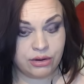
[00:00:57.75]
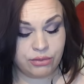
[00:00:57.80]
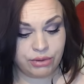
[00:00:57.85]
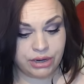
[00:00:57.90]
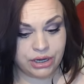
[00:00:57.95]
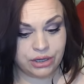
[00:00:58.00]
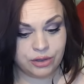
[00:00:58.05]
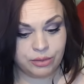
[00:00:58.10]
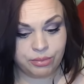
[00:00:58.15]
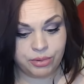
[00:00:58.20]
a
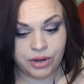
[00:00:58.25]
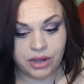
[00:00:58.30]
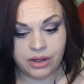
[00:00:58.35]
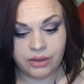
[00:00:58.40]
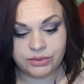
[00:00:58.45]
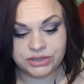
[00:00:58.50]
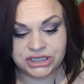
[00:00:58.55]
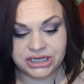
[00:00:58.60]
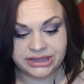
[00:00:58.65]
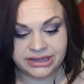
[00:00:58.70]
regular
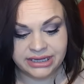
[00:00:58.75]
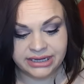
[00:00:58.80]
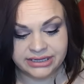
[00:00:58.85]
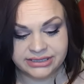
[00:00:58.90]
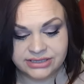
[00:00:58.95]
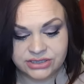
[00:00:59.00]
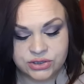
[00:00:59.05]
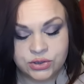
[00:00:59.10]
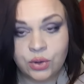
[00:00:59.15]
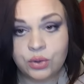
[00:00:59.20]
bra, which I think
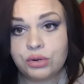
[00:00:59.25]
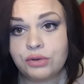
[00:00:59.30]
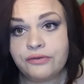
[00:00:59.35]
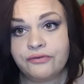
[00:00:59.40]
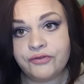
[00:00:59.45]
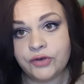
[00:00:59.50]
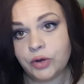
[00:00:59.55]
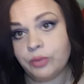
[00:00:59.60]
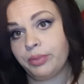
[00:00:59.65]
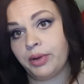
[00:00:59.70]
is a total
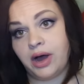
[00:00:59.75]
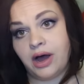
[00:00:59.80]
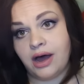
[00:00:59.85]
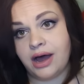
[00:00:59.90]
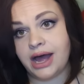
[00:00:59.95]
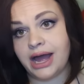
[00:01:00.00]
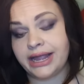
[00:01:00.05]
faux pas.